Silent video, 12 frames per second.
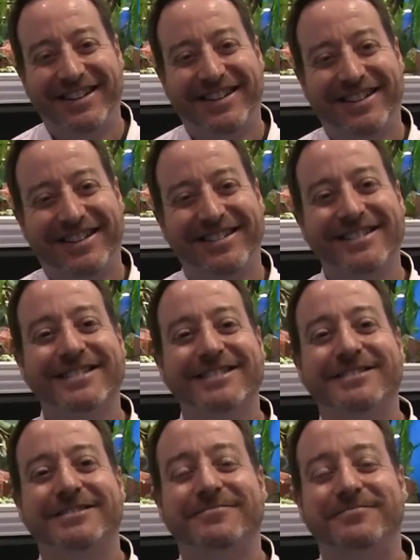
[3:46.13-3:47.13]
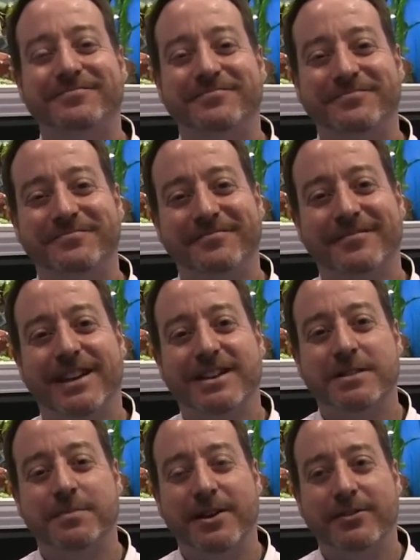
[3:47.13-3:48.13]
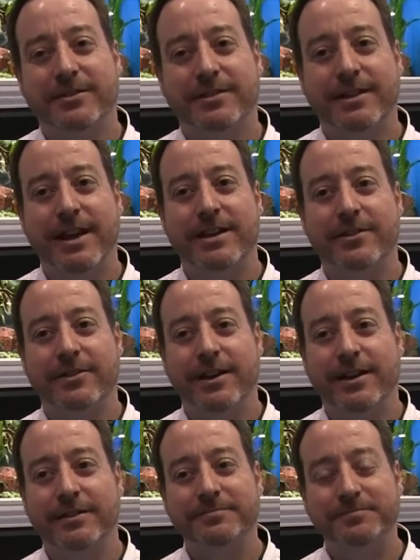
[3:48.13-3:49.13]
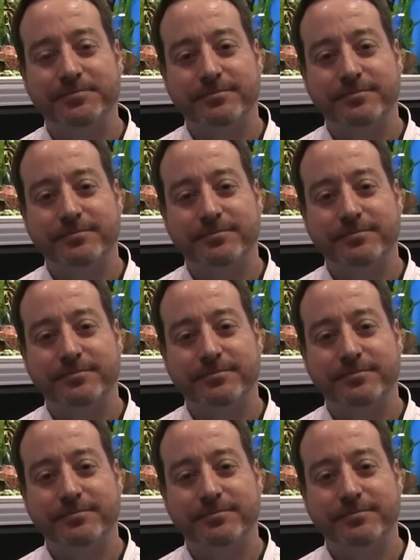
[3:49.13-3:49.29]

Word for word: okay. Um, it's spelled K-O-K.